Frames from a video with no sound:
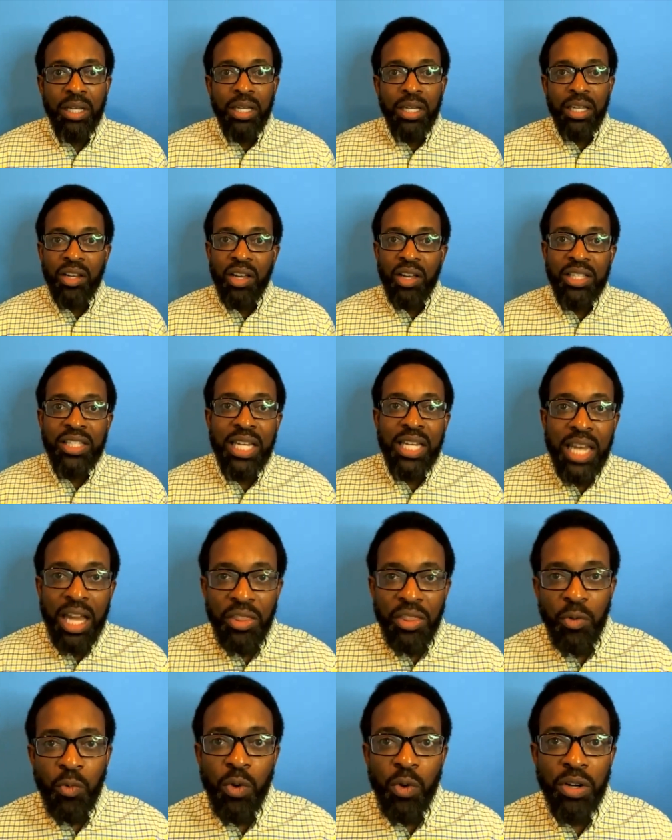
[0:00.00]
that's
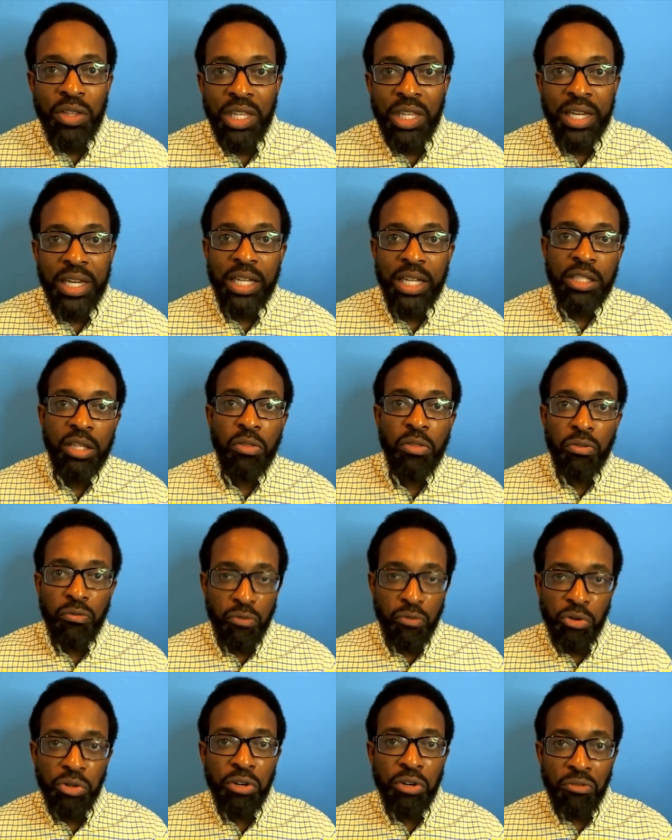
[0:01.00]
another word that gets
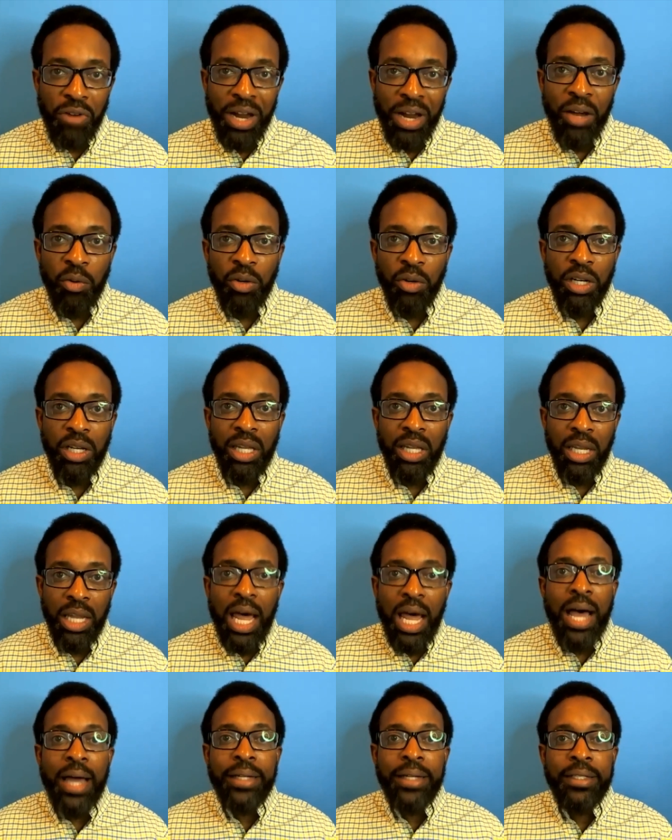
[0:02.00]
thrown around a
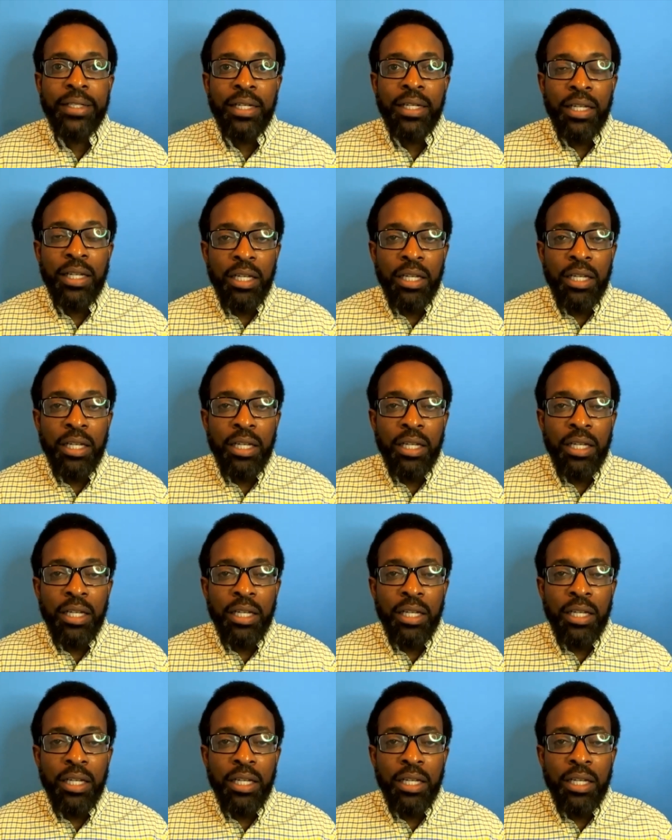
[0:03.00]
lot.